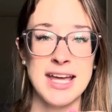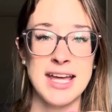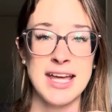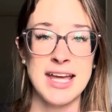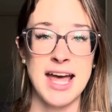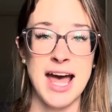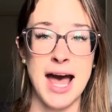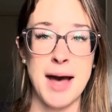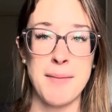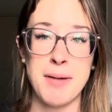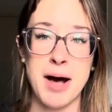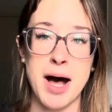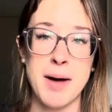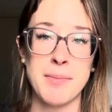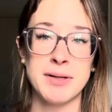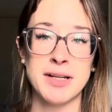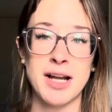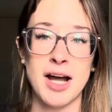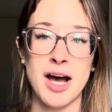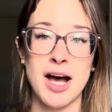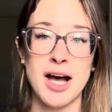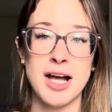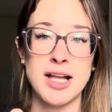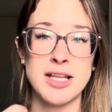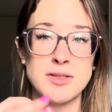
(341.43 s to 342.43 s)
at Papa
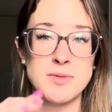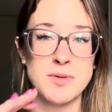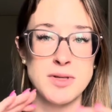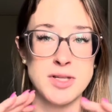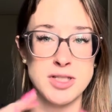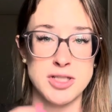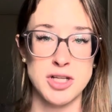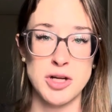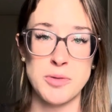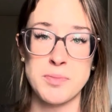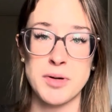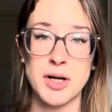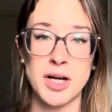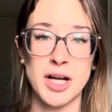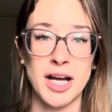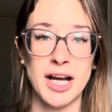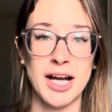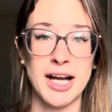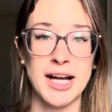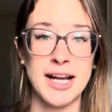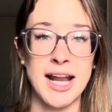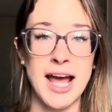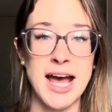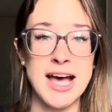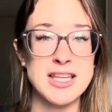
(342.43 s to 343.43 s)
Don's was super
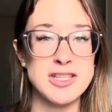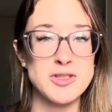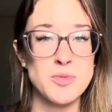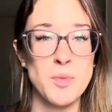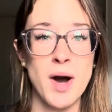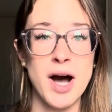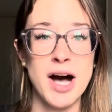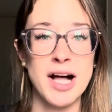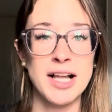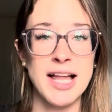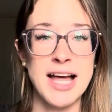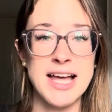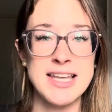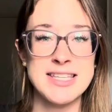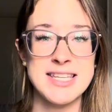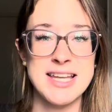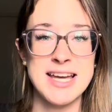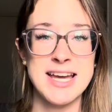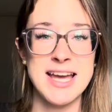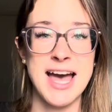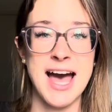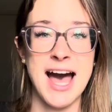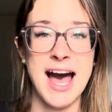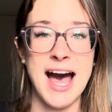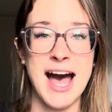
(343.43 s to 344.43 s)
good, as well as
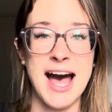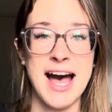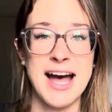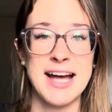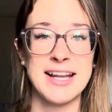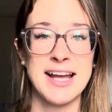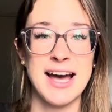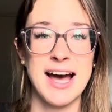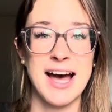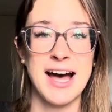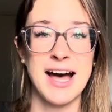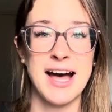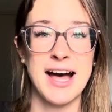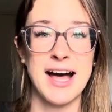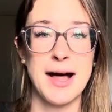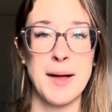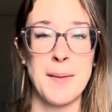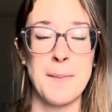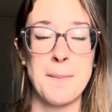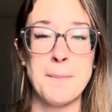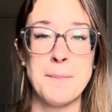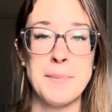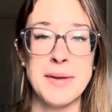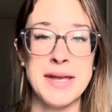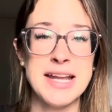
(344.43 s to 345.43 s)
they had a
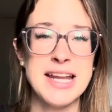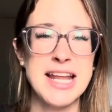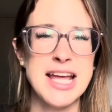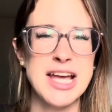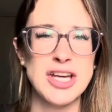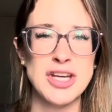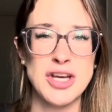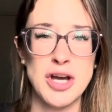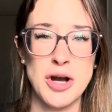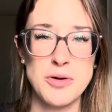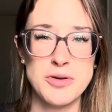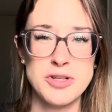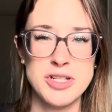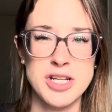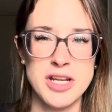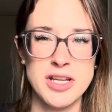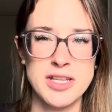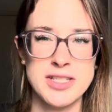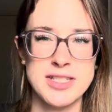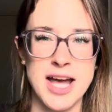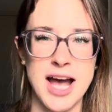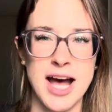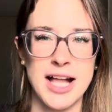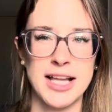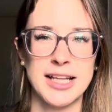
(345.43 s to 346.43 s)
beet and goat cheese
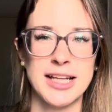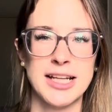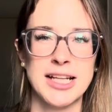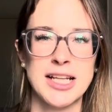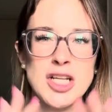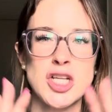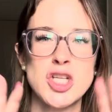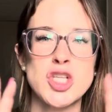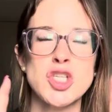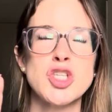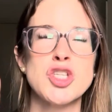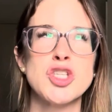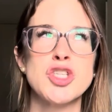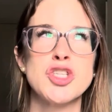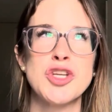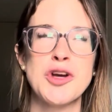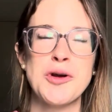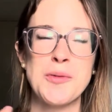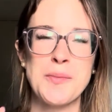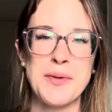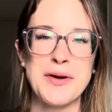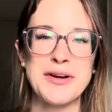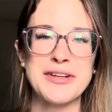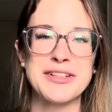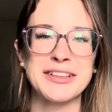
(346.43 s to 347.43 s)
salad.
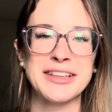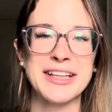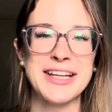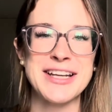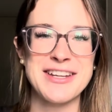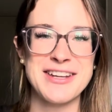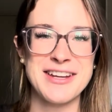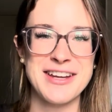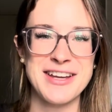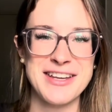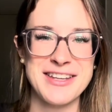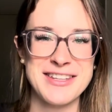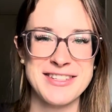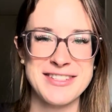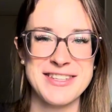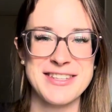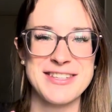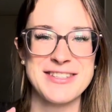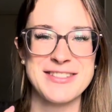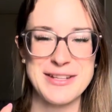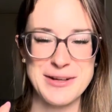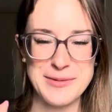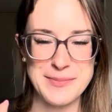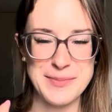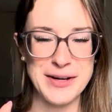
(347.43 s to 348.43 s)
Super delicious,
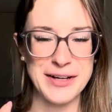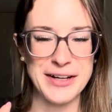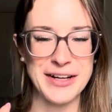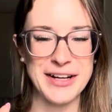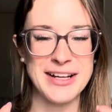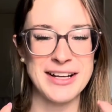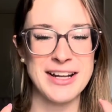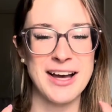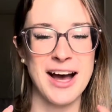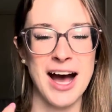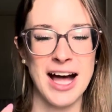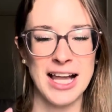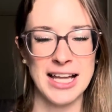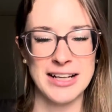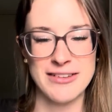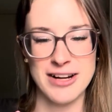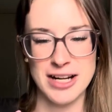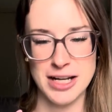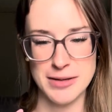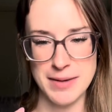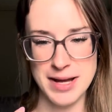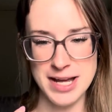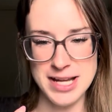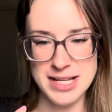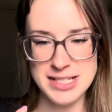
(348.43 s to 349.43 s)
super good, highly
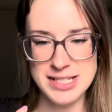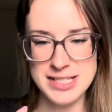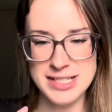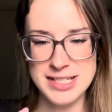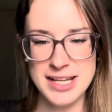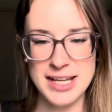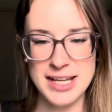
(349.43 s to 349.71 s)
recommend.